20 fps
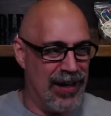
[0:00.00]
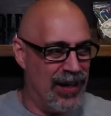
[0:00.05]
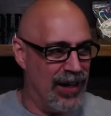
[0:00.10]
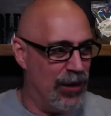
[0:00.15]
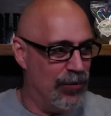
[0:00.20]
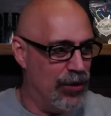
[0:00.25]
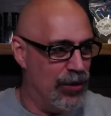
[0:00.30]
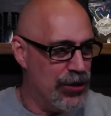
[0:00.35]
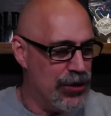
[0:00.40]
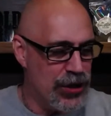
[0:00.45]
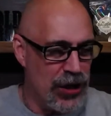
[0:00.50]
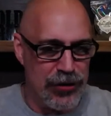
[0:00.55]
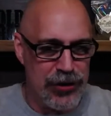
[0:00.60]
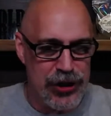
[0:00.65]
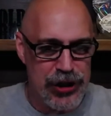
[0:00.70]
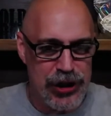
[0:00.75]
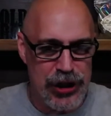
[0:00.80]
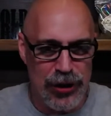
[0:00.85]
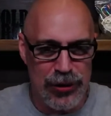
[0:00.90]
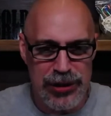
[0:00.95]
a
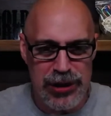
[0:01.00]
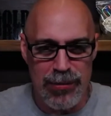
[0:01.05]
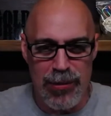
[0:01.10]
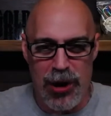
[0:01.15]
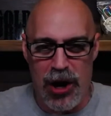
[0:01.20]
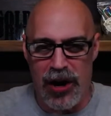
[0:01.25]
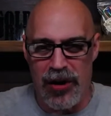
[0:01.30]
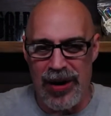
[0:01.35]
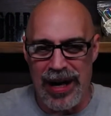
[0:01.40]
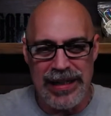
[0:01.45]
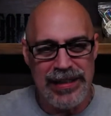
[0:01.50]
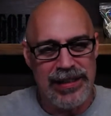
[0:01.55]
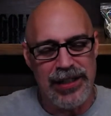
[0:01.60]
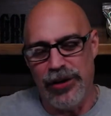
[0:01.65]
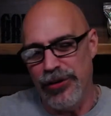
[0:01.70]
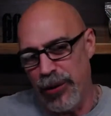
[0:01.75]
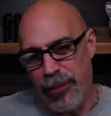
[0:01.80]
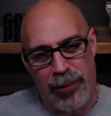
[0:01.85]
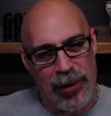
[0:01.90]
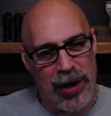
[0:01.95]
results show tomorrow. I
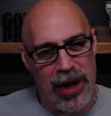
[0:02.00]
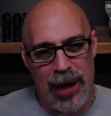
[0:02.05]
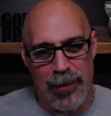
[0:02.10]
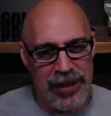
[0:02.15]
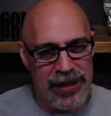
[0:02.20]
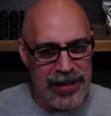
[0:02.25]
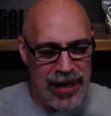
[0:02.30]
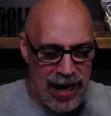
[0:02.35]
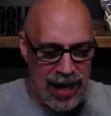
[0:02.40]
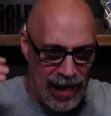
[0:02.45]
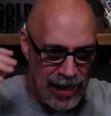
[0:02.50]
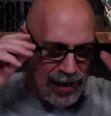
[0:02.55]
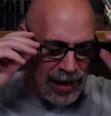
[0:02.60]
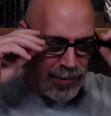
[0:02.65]
don't know. Probably not.